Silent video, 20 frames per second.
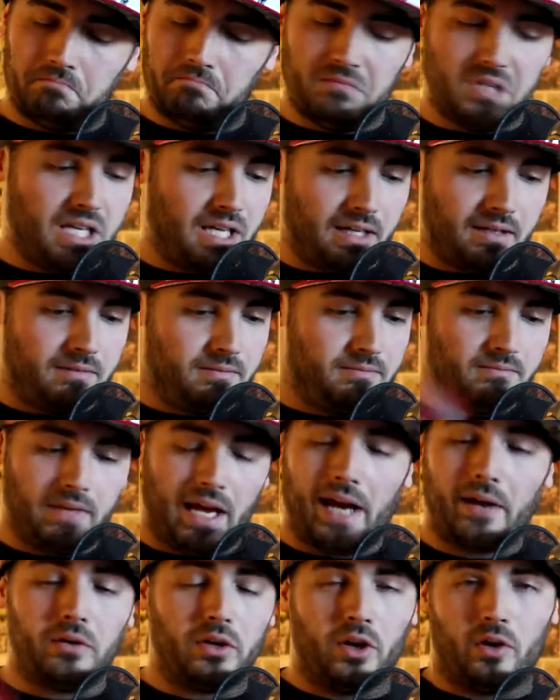I
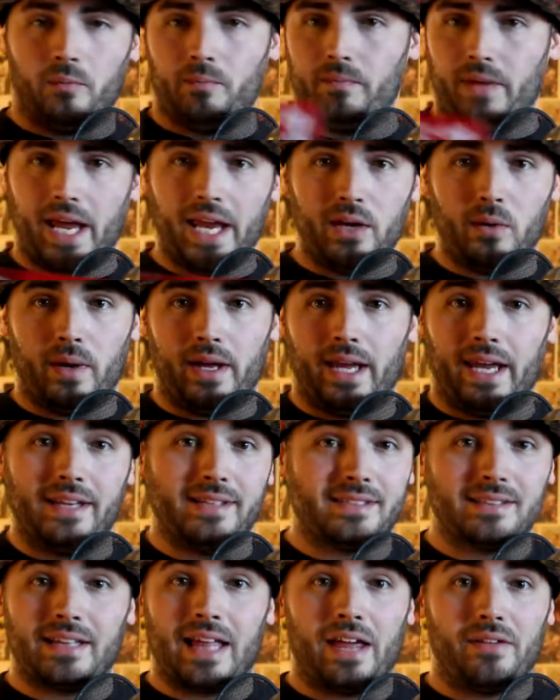don't know. Anyway,
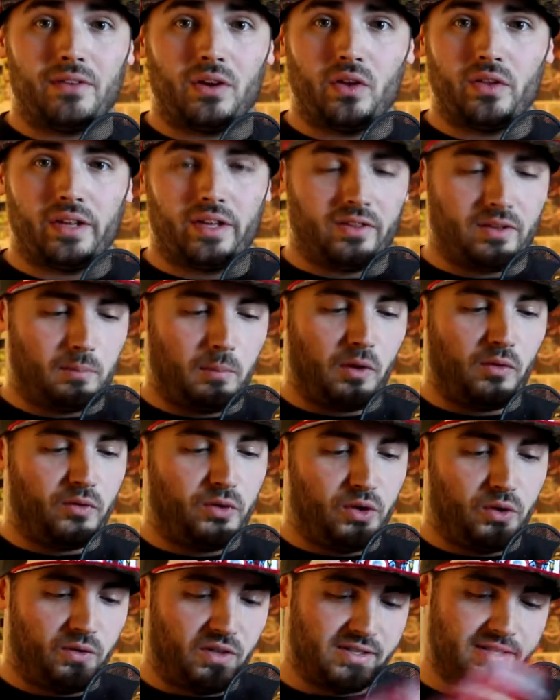he's alive in all the other Marvel
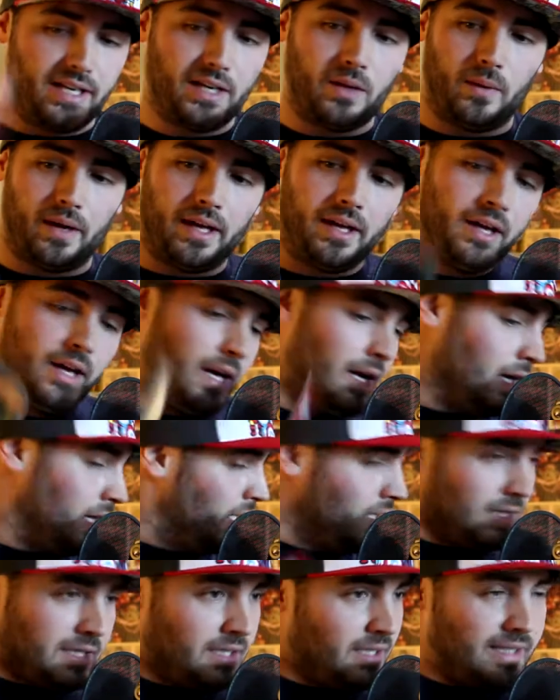Universe. Anyway,
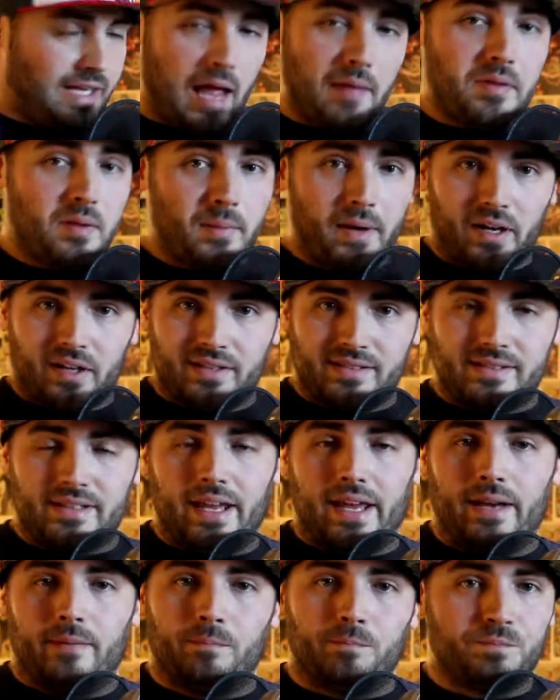Captain America's
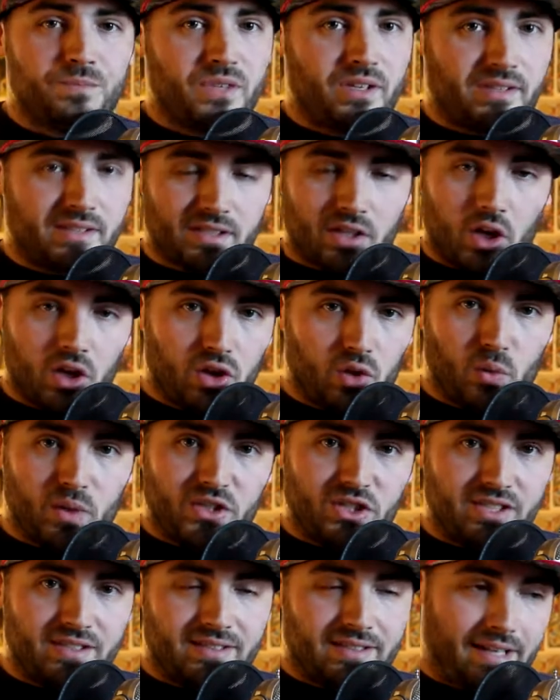dead. Scarlet
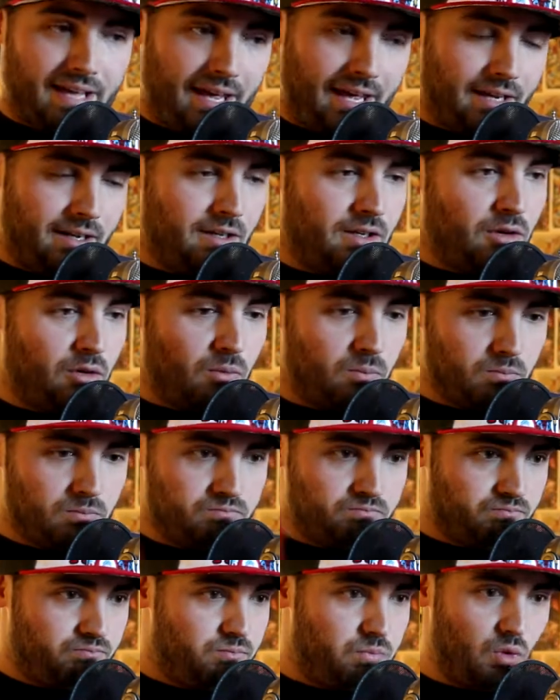Witch is dead.
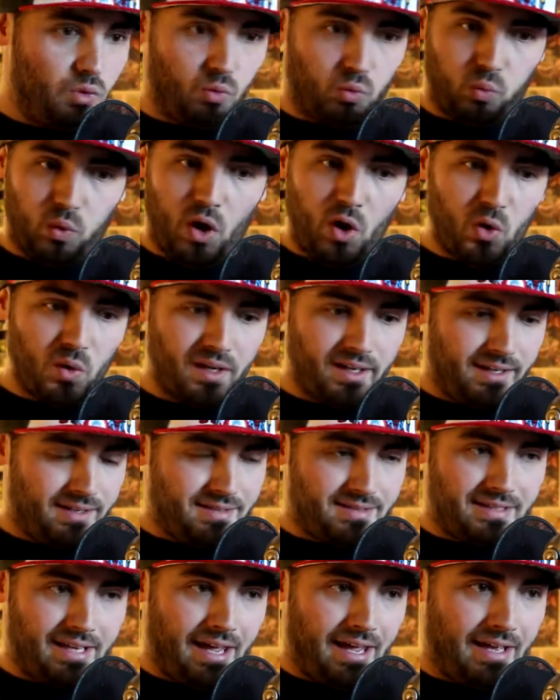Rogue
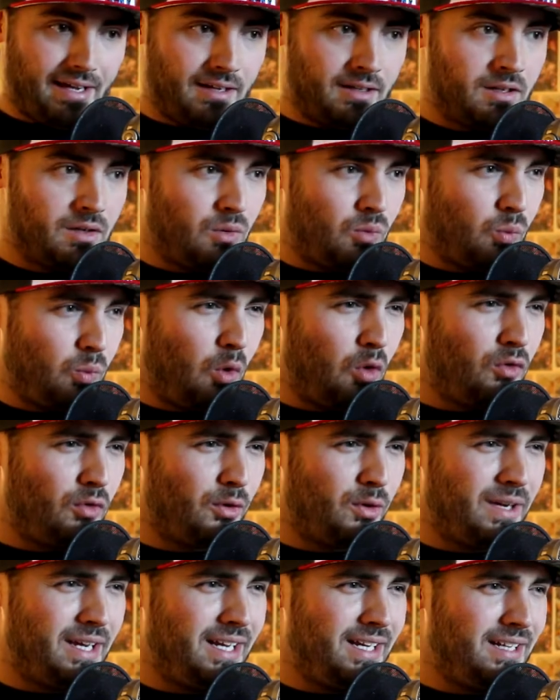is dead.
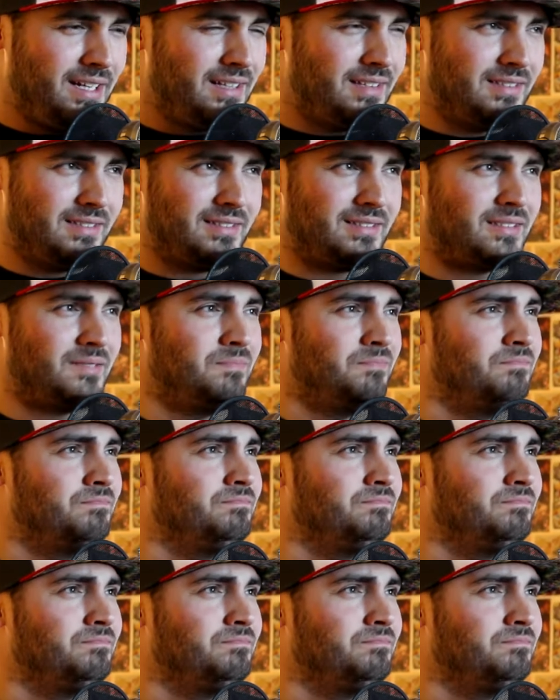Wolverine is...